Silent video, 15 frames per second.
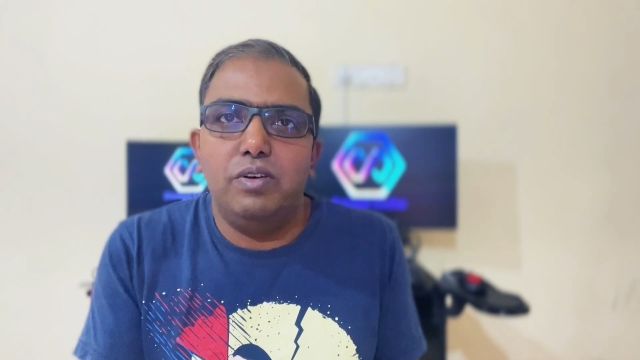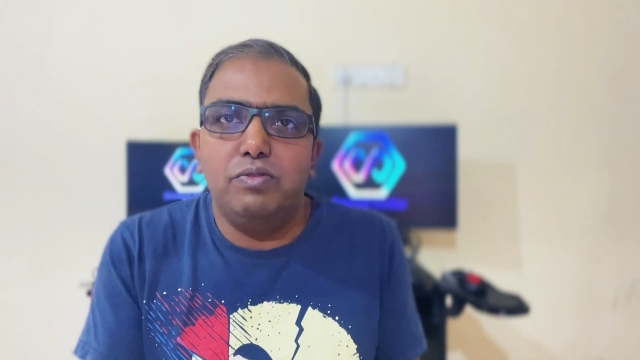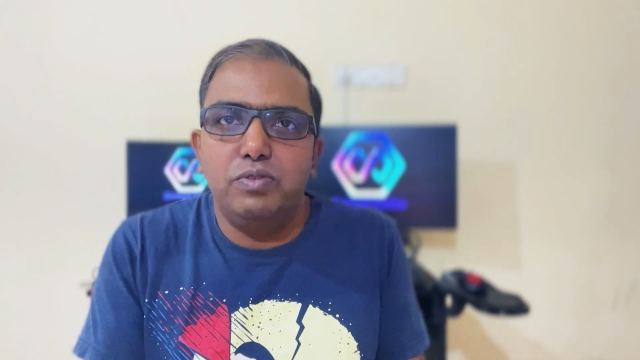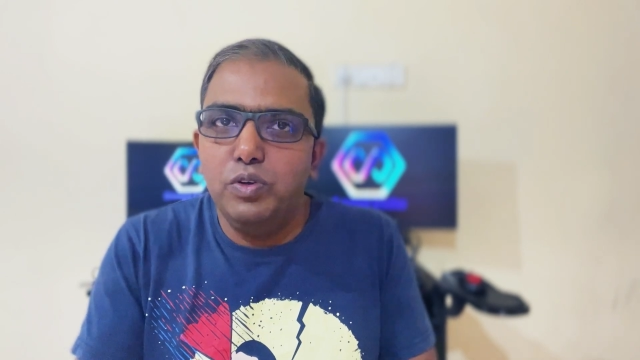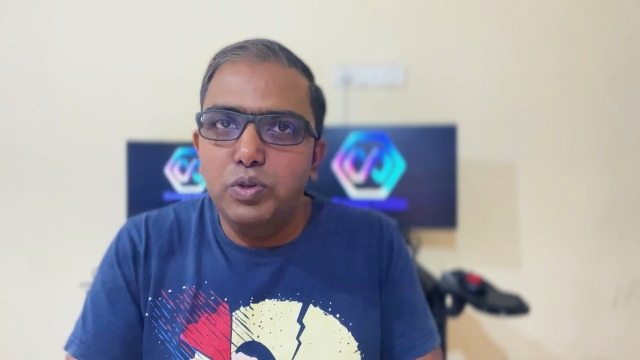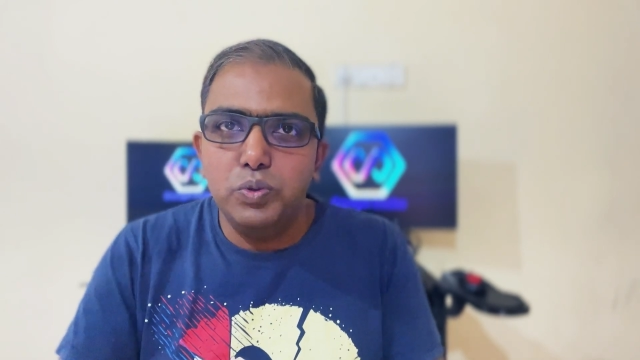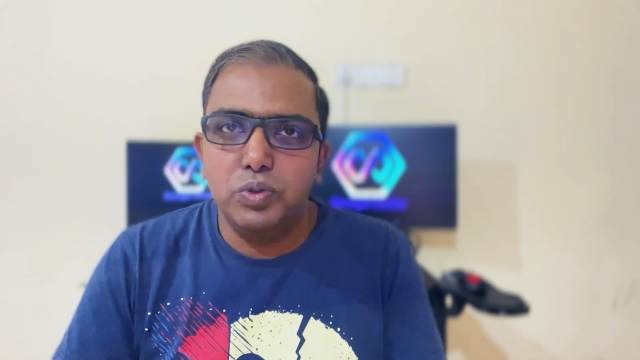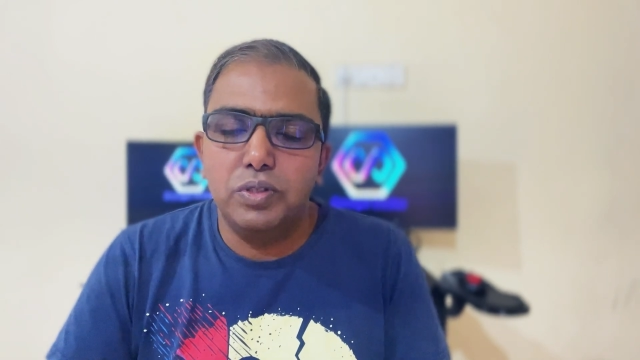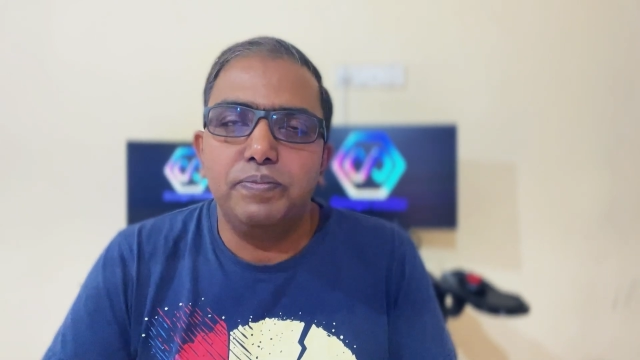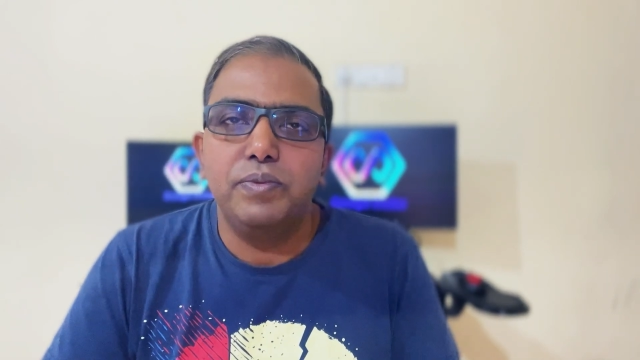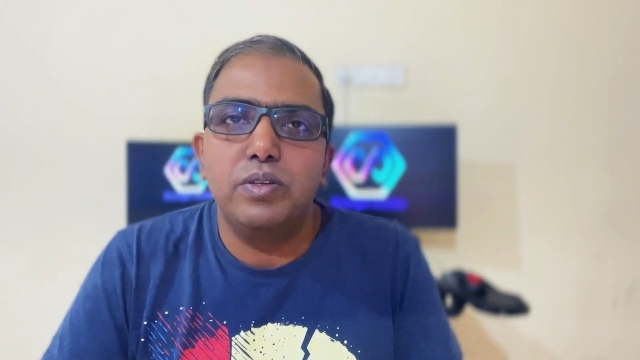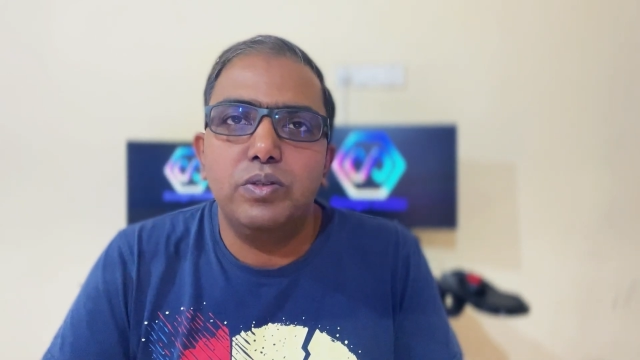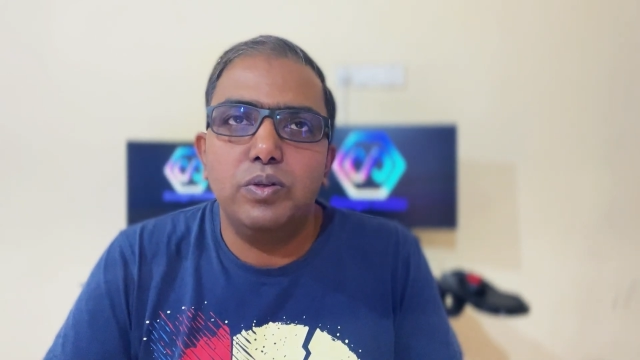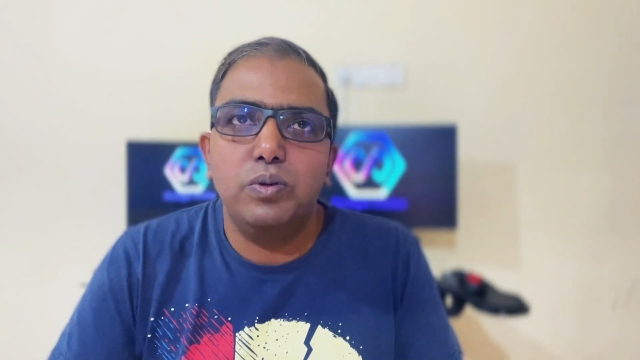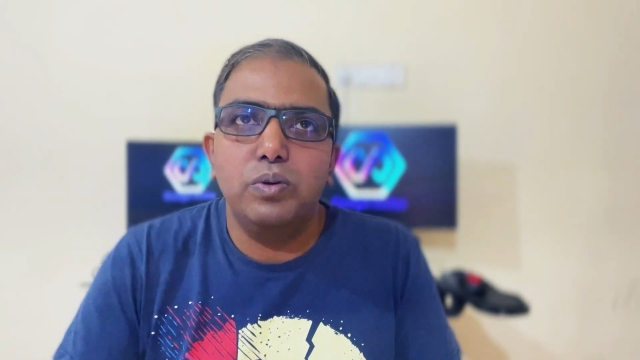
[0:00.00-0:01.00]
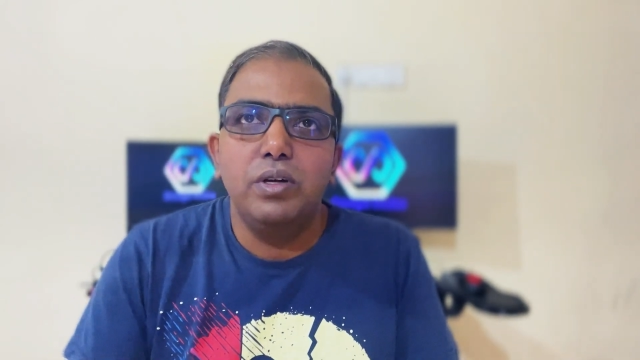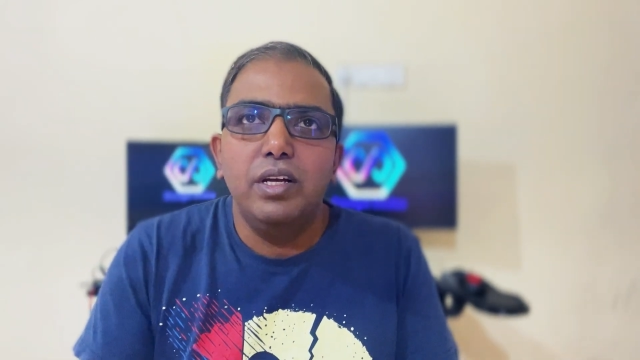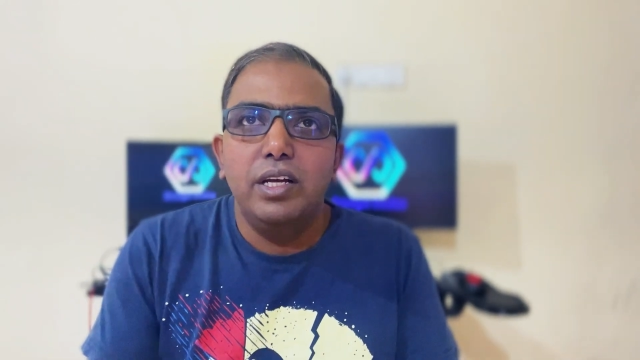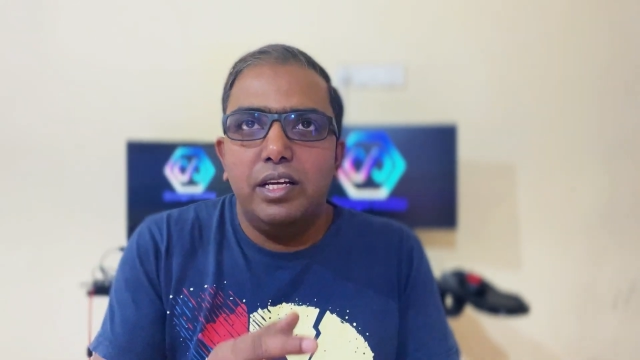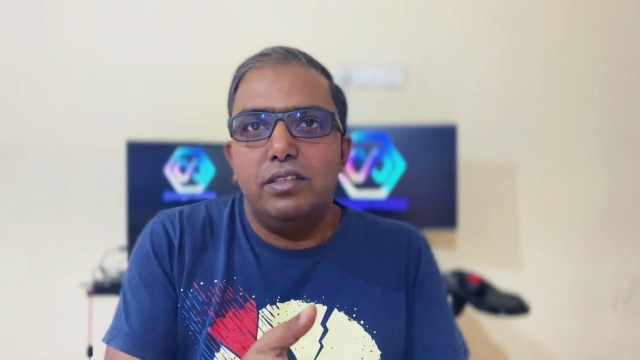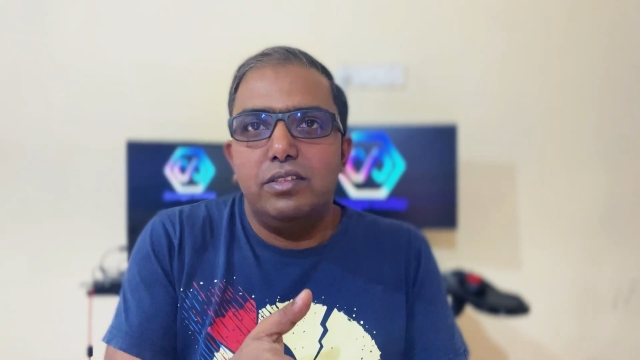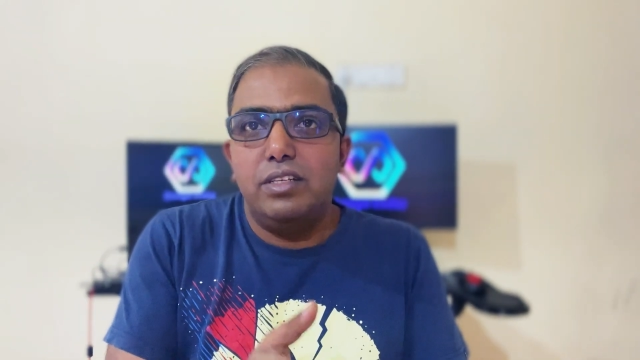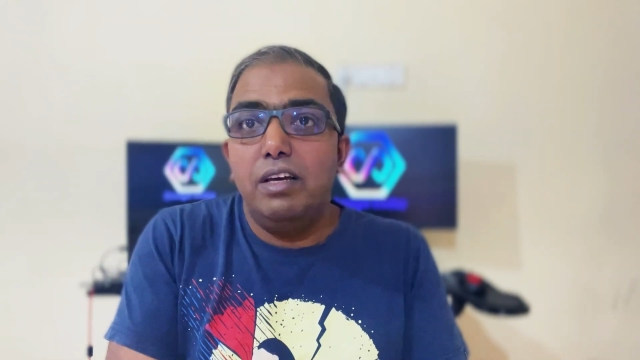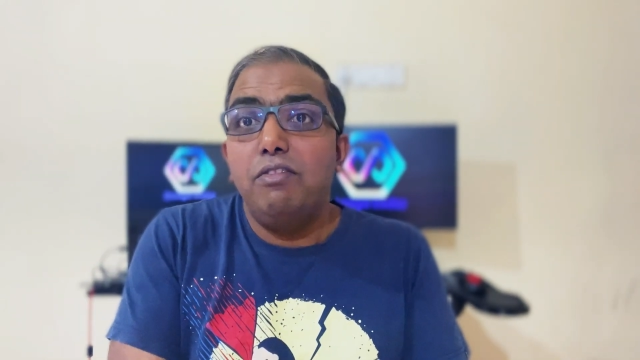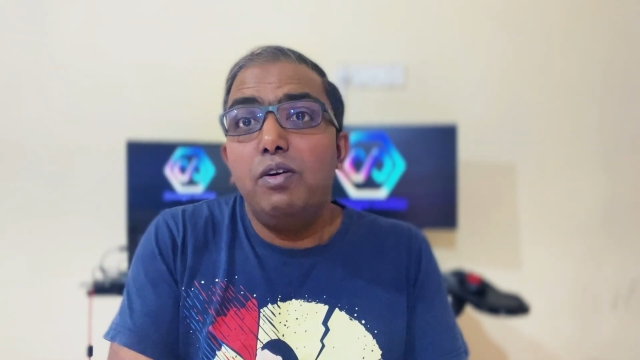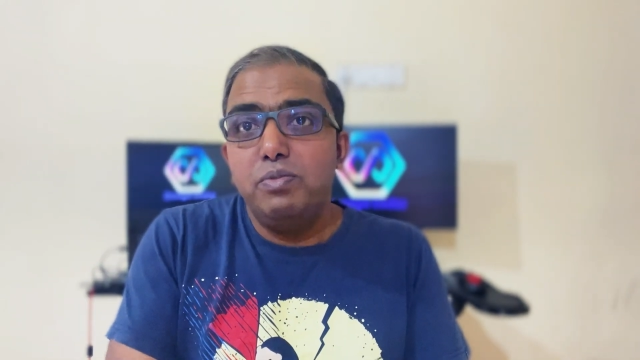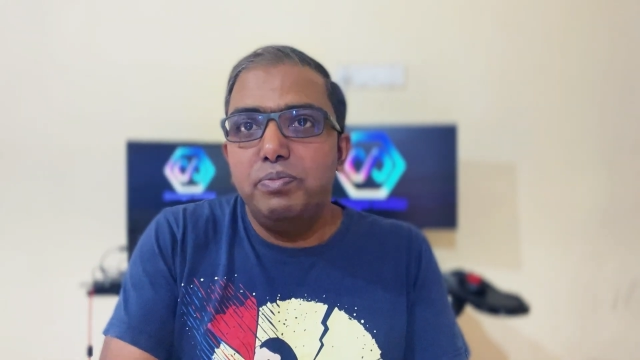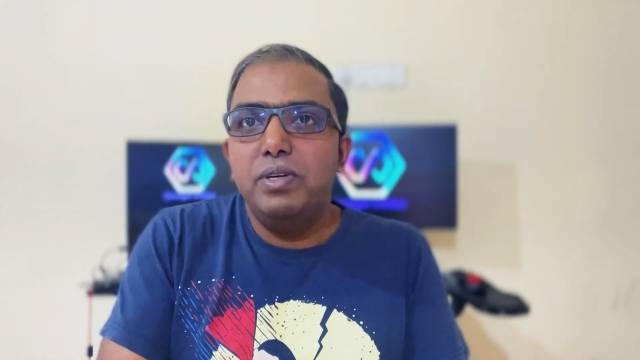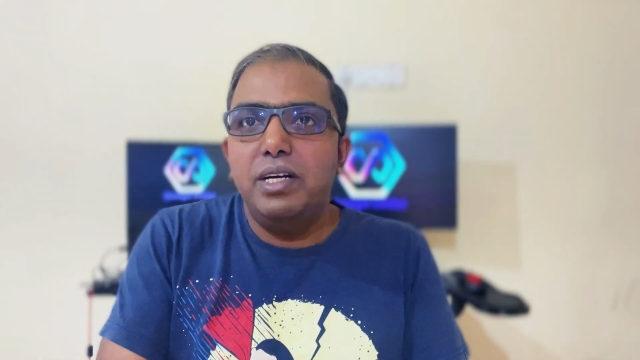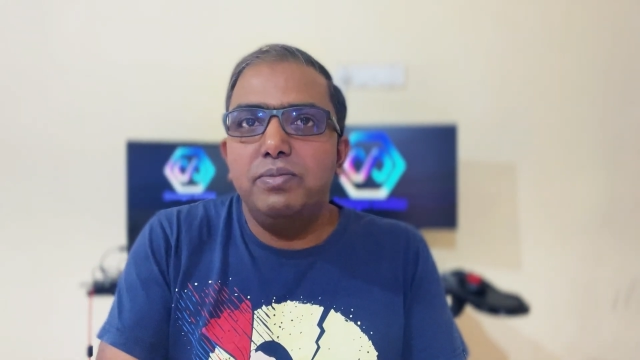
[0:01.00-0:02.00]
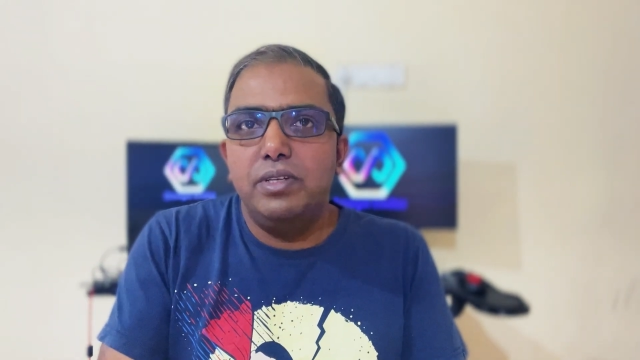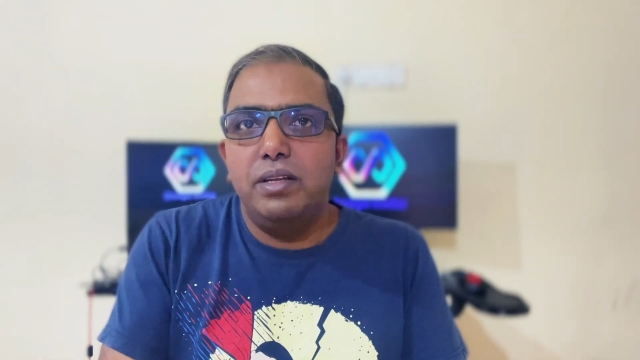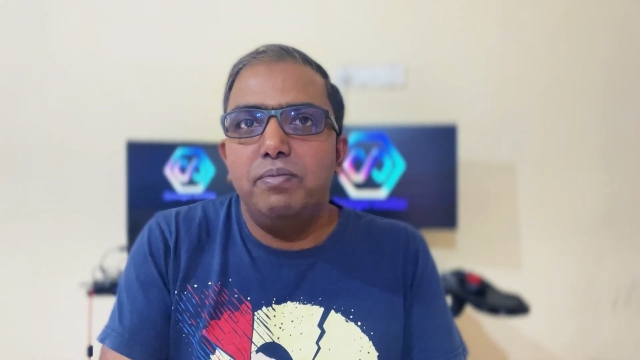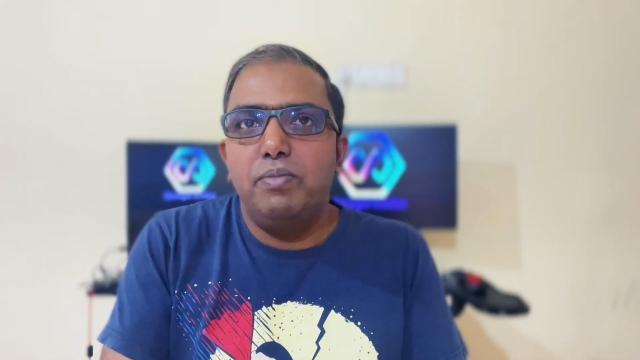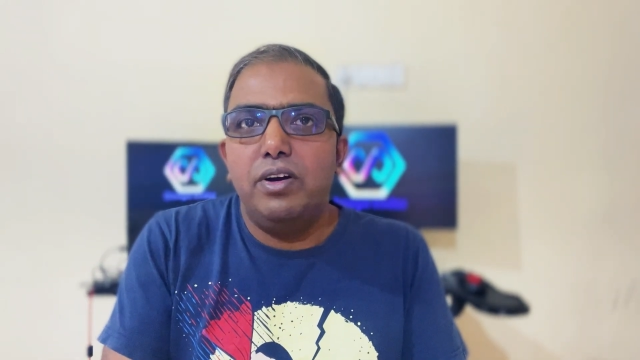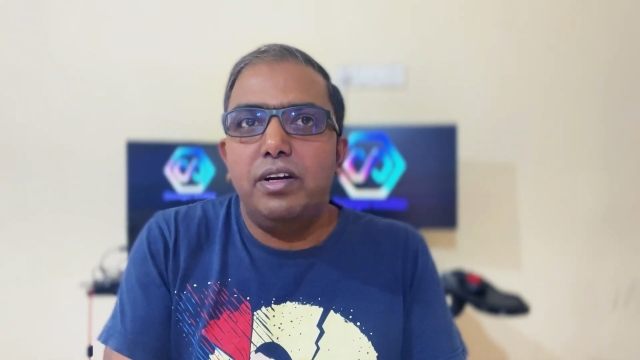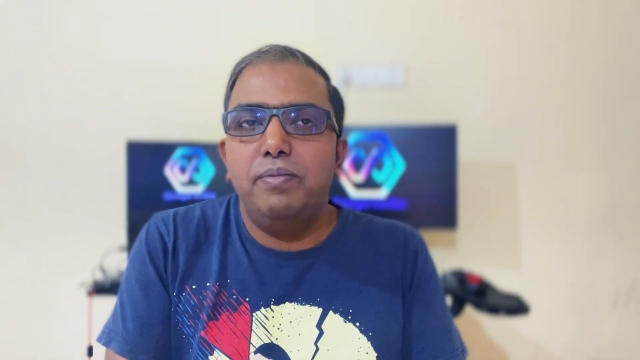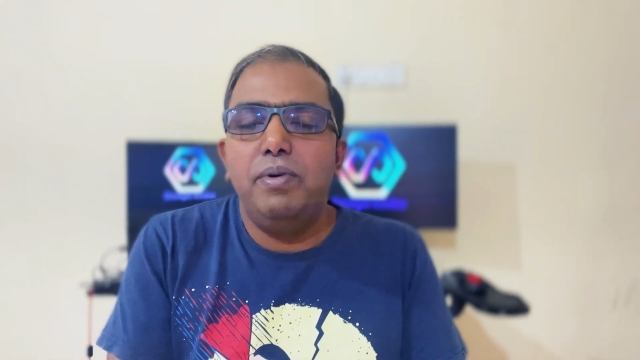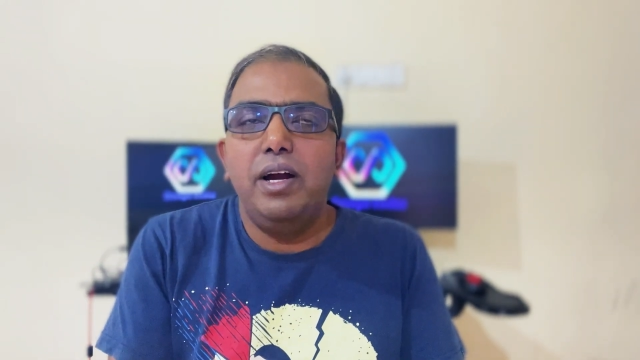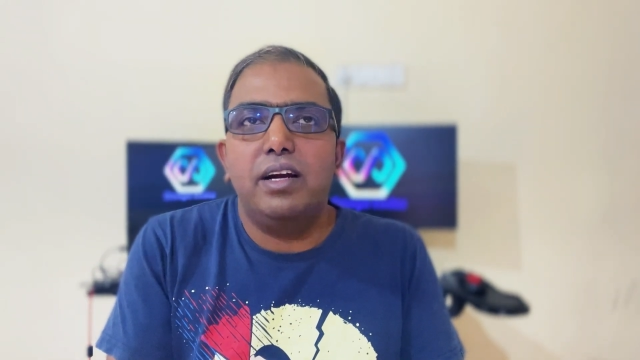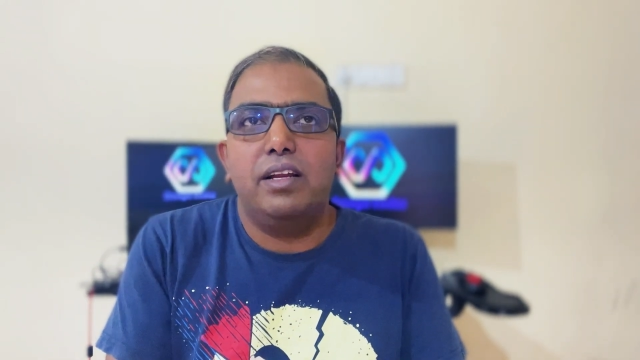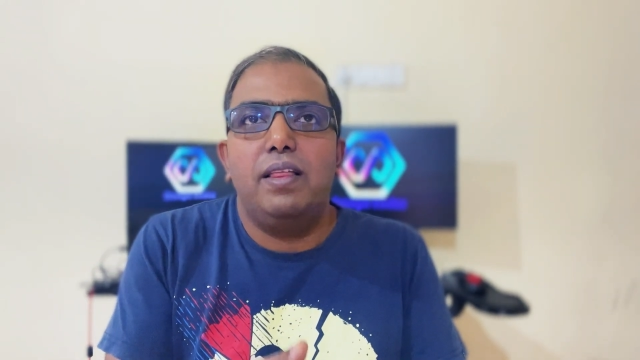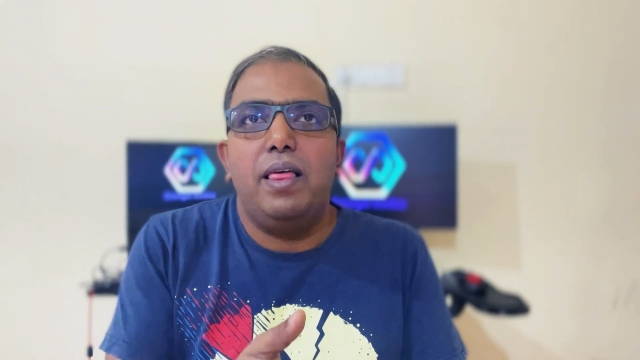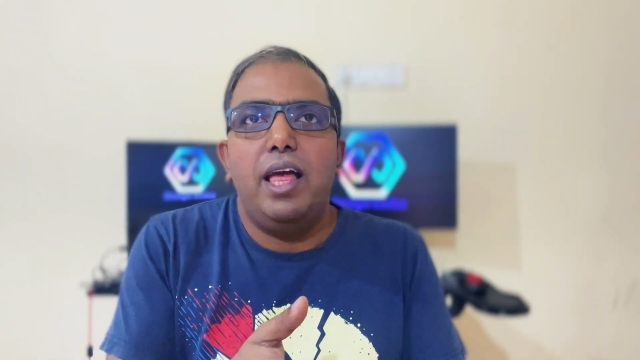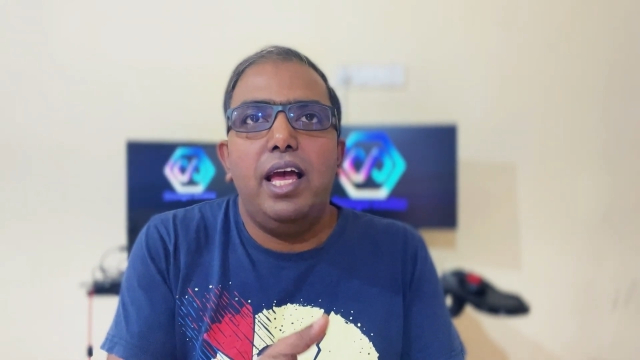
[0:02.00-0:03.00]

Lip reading: no use. So DevOps becomes an important part.